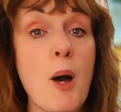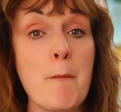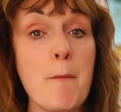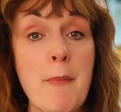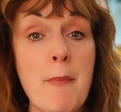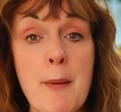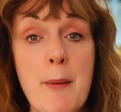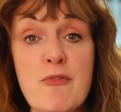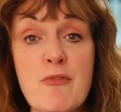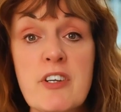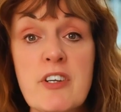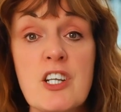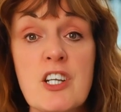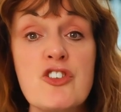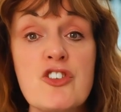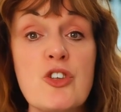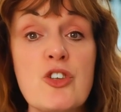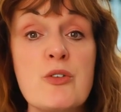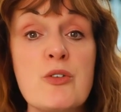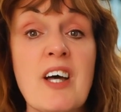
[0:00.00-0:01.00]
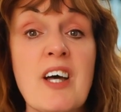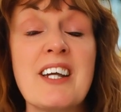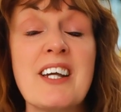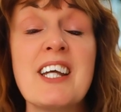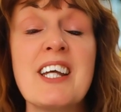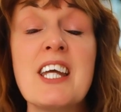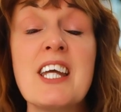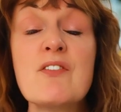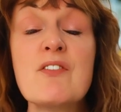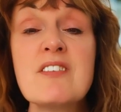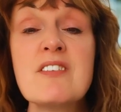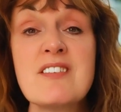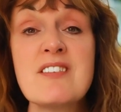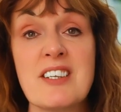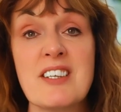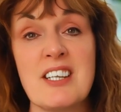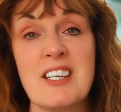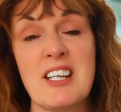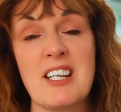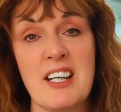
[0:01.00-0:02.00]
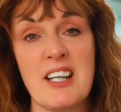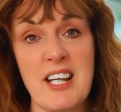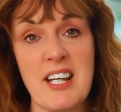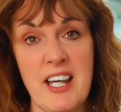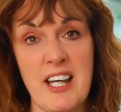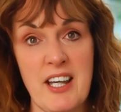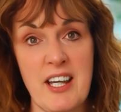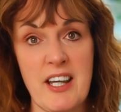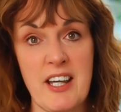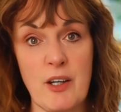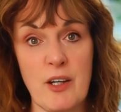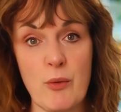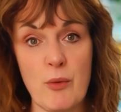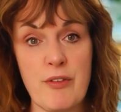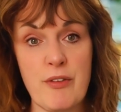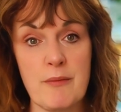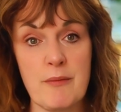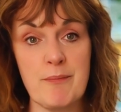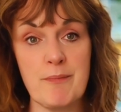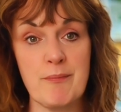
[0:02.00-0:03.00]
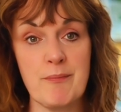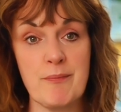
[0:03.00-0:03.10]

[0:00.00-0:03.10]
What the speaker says: memory issues and even skin and hair health.